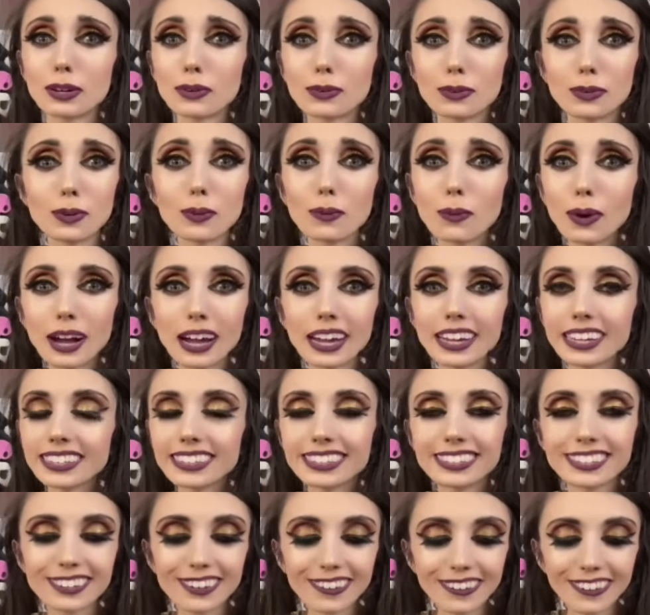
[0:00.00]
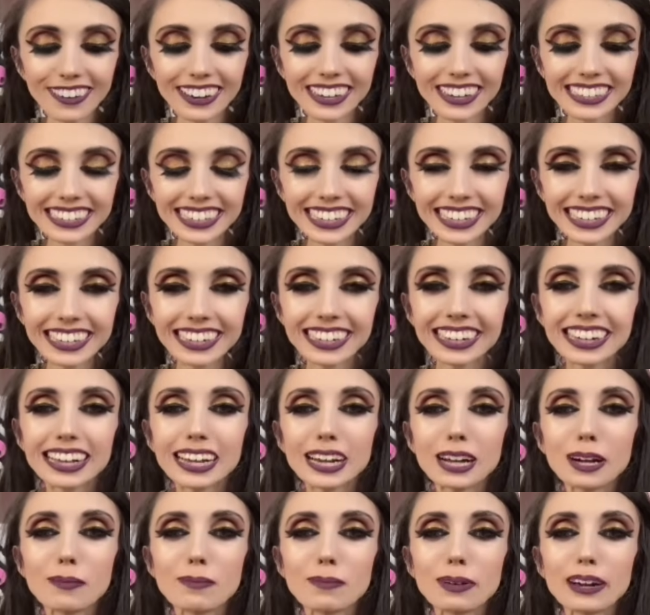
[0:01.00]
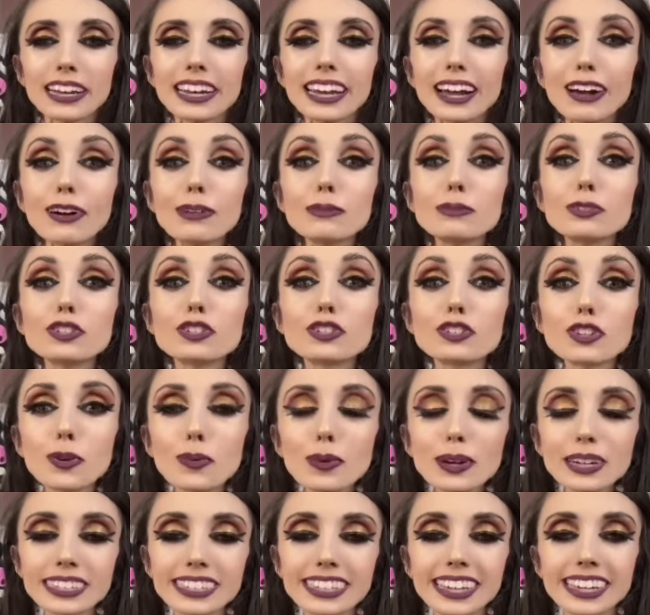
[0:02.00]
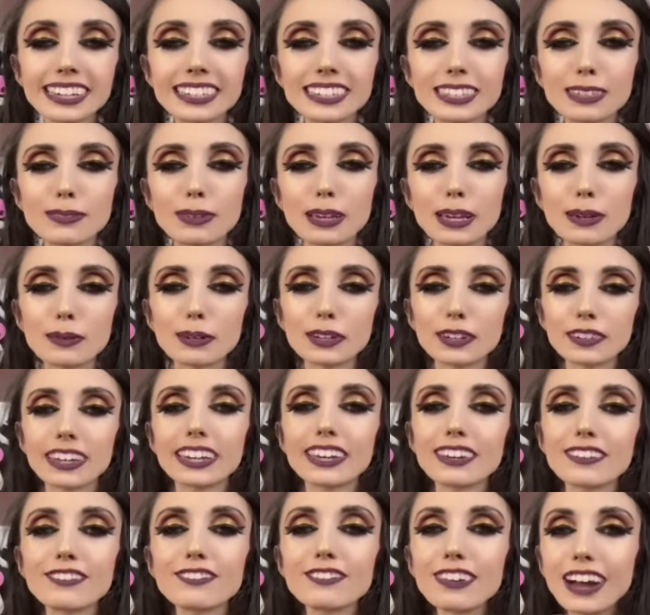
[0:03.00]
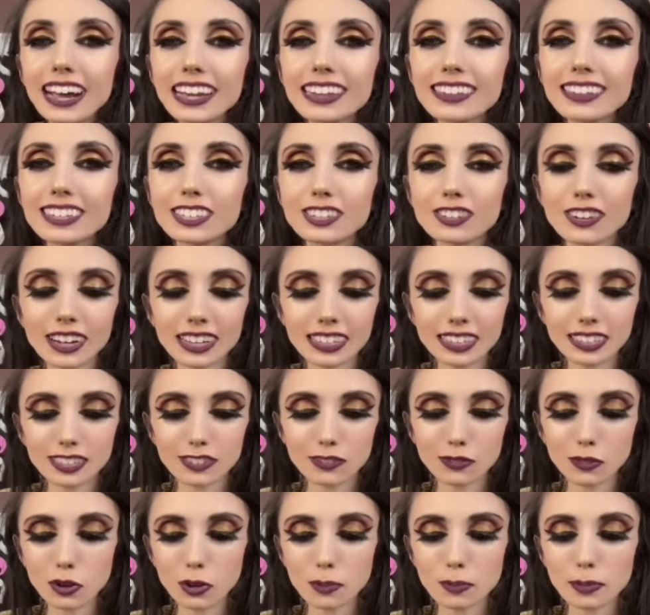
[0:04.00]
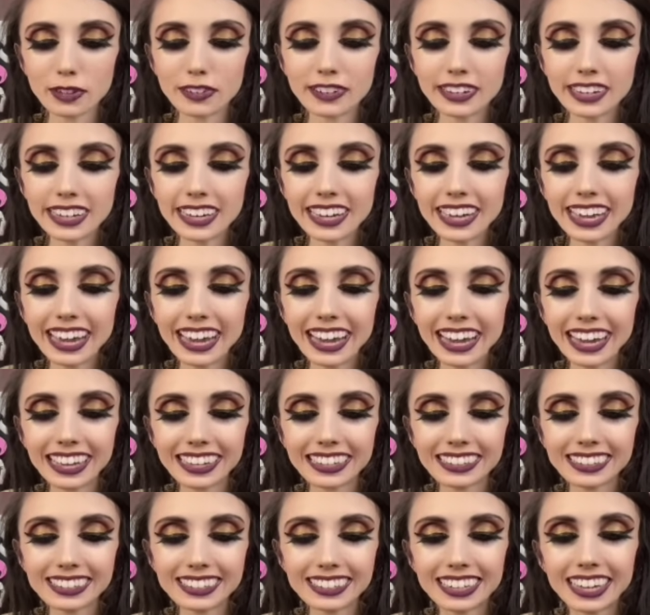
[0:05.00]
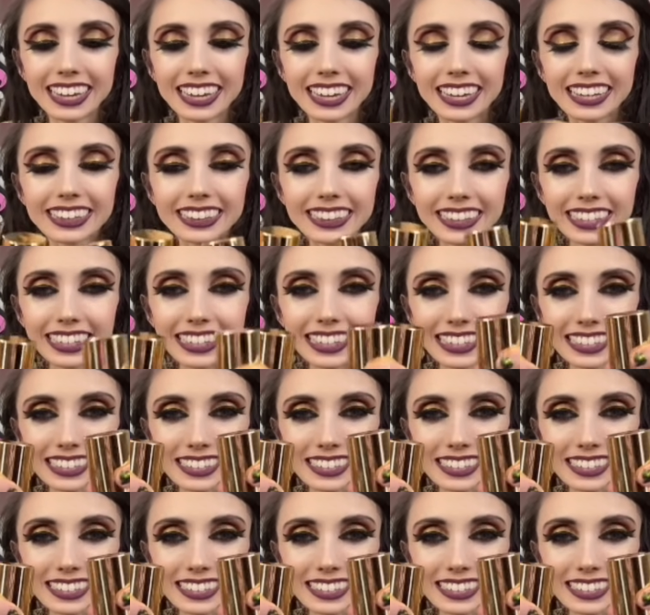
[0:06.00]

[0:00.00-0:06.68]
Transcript: But in her eyes, if she's going to gift anybody on TikTok, it's going to be Jeffree Star and multiple galaxies, if that.